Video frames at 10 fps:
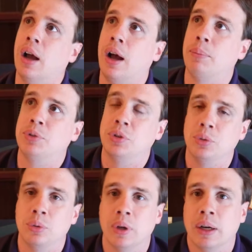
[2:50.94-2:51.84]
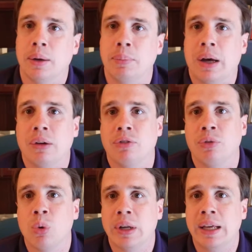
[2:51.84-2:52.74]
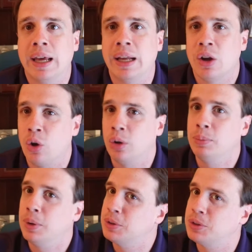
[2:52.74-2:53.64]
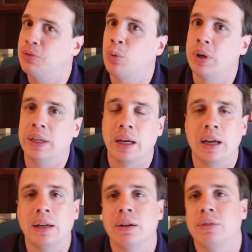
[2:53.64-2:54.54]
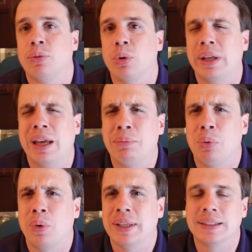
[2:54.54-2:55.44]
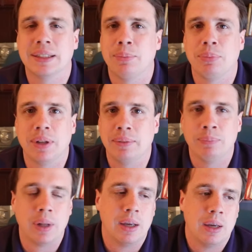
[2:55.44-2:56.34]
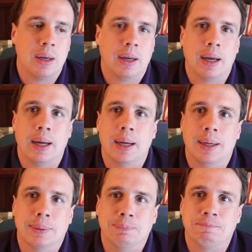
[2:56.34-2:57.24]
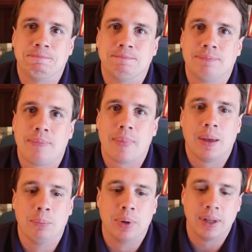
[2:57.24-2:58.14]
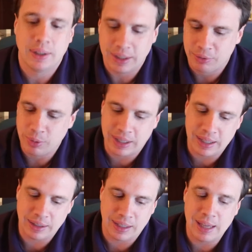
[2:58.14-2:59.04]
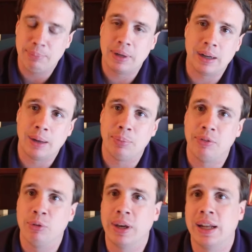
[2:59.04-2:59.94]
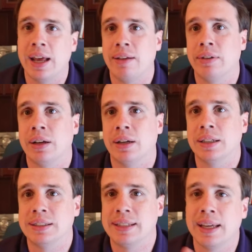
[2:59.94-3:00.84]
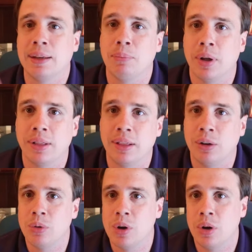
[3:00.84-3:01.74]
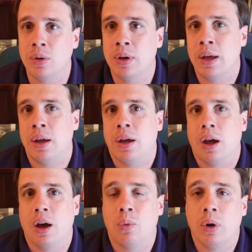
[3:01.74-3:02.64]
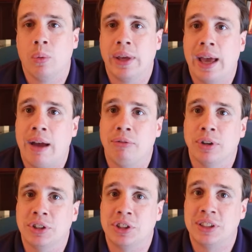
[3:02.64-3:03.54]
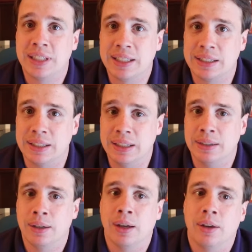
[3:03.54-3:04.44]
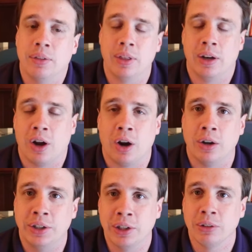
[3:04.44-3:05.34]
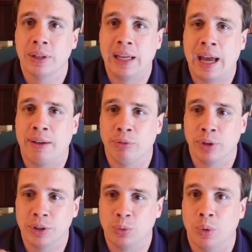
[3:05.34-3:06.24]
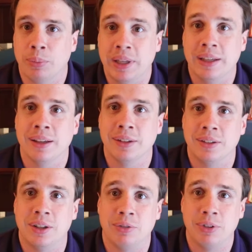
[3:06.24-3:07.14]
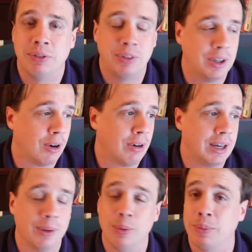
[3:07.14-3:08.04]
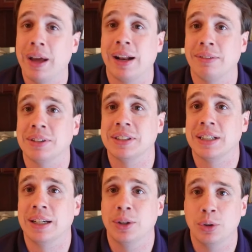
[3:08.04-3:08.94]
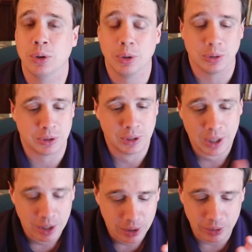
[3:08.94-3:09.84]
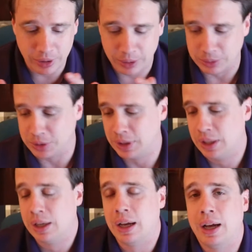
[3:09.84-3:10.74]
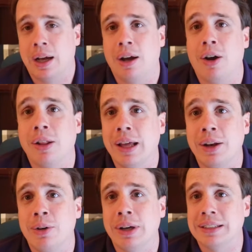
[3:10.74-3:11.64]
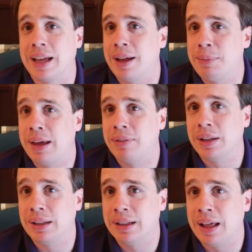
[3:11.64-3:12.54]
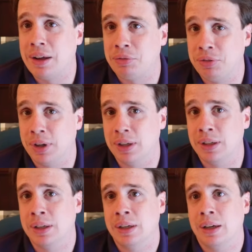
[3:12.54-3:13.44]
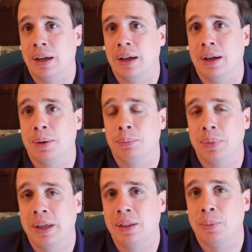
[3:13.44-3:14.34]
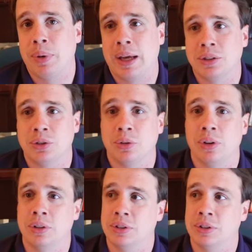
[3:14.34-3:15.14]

up to about 48, almost 49, 48 point something. But if we can keep it up, if we can have a second month row where we average 60, then our yearly average will be to 50 already, and we might have to set new goals. Who knows? All I know is I'm having a lot of fun being the pastor.